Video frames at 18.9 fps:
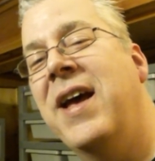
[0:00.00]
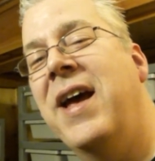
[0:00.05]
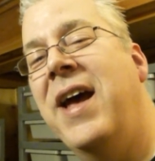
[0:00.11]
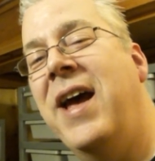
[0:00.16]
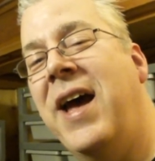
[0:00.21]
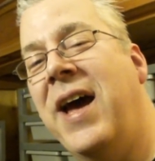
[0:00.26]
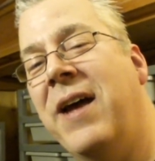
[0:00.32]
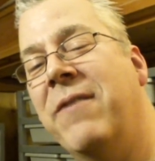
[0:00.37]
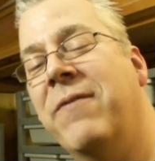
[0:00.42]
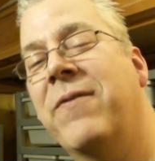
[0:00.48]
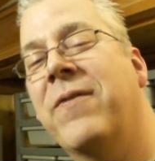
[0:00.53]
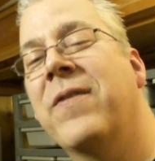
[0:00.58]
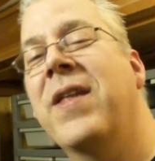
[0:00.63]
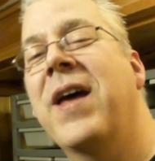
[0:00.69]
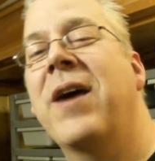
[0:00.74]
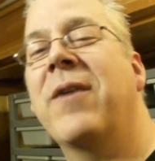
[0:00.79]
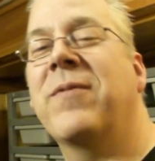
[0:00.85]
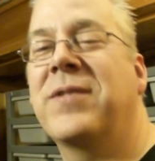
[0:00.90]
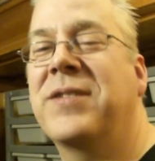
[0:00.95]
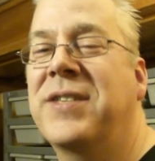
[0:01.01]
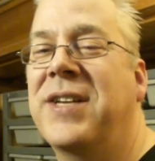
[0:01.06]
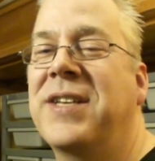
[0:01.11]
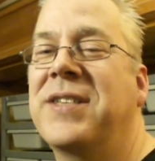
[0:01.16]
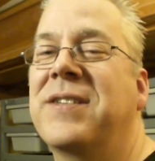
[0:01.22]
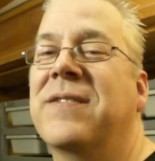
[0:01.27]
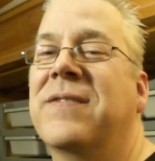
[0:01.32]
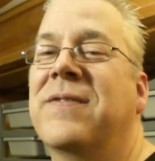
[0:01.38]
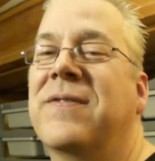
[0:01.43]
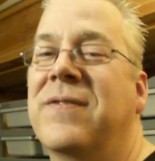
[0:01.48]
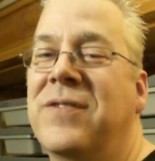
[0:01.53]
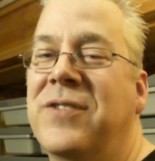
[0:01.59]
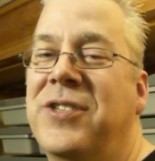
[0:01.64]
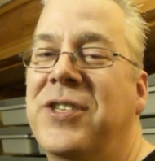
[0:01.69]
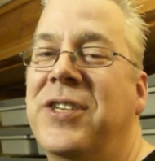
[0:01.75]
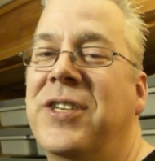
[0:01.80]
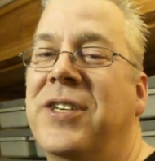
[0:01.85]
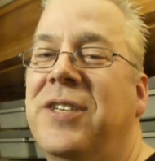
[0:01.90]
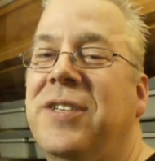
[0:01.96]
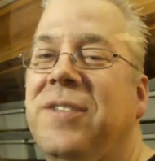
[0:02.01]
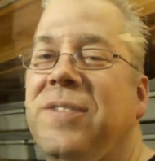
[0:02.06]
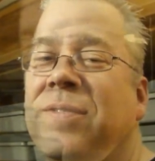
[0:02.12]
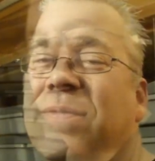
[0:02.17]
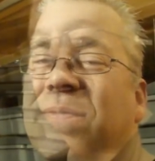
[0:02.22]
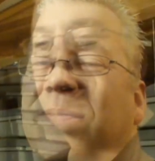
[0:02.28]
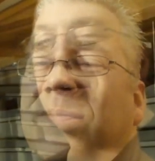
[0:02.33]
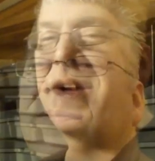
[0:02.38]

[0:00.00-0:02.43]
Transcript: het for that recessive gene.